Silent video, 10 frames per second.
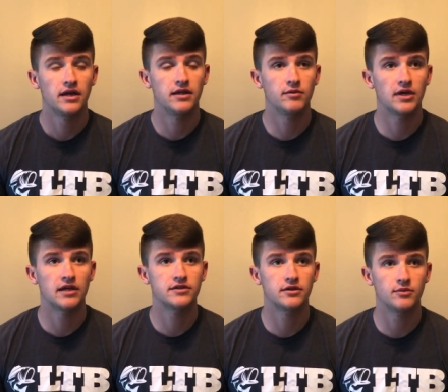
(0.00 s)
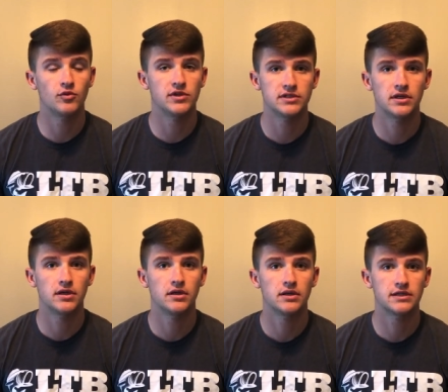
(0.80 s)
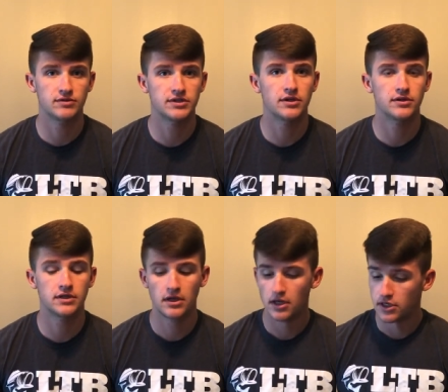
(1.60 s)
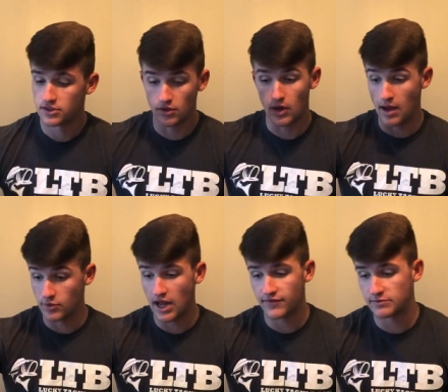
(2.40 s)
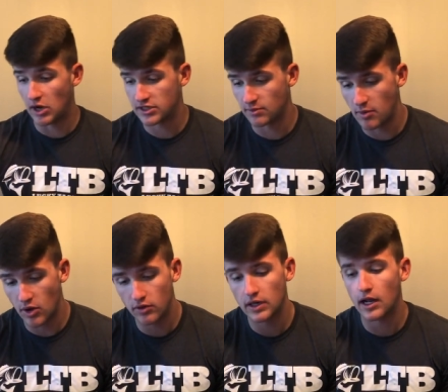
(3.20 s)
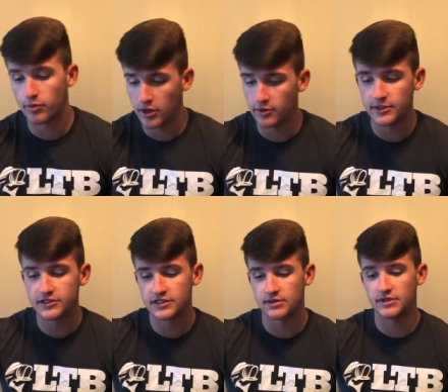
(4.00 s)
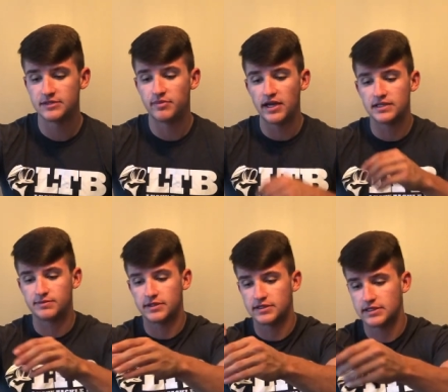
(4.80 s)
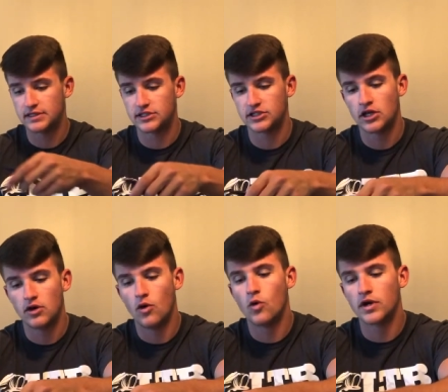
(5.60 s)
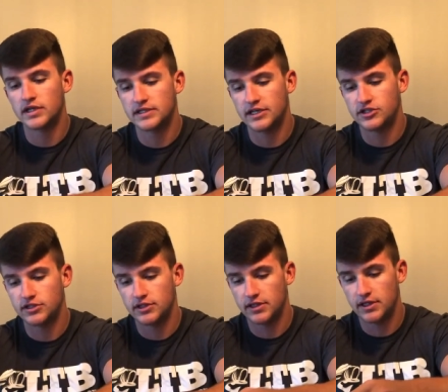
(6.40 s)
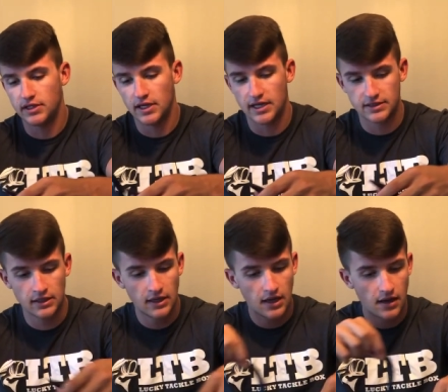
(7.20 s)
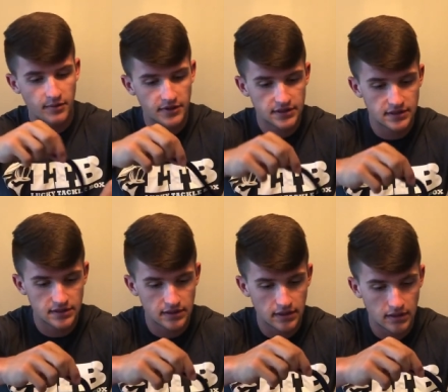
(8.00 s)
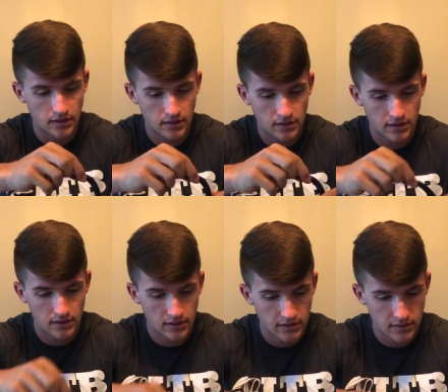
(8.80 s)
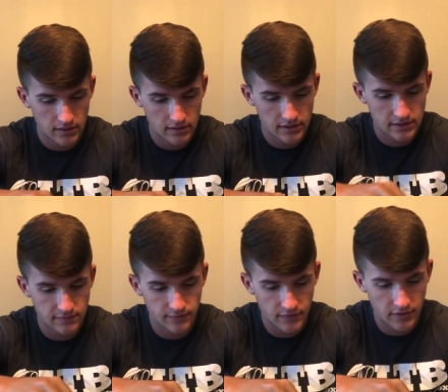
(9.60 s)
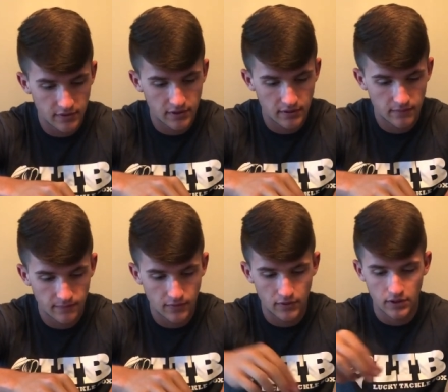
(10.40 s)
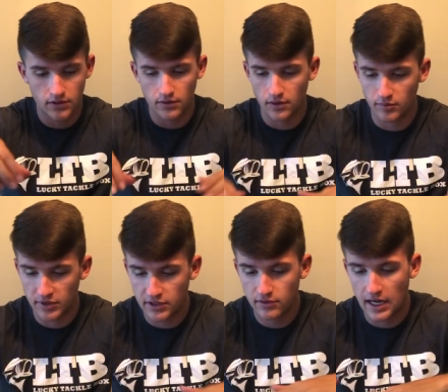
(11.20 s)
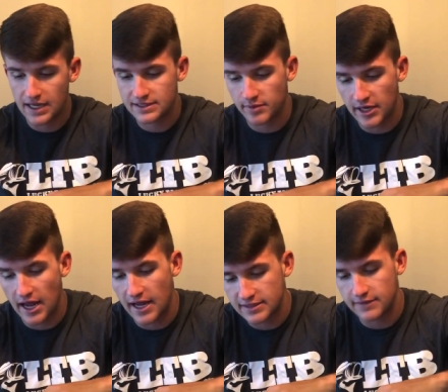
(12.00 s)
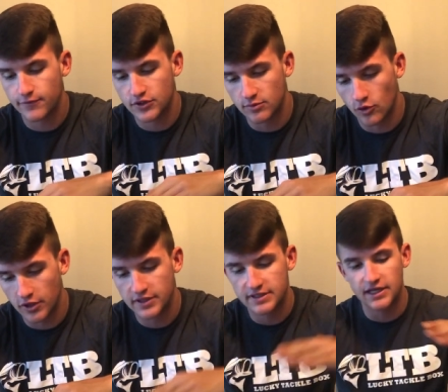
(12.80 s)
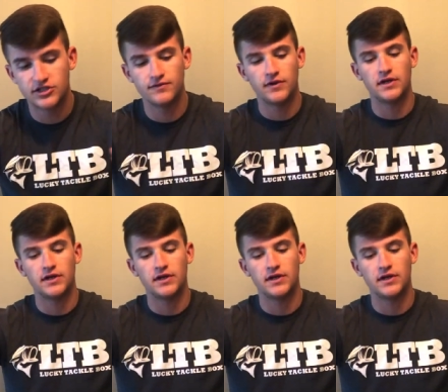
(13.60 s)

And then we got tournament Wednesday. That's when it starts. So I'm going to have this box on my boat, and I'll probably be using some of these baits because this is just organization to the key, guys. I mean, this is... Uh, this is very, very good. But you guys have been asking for some organization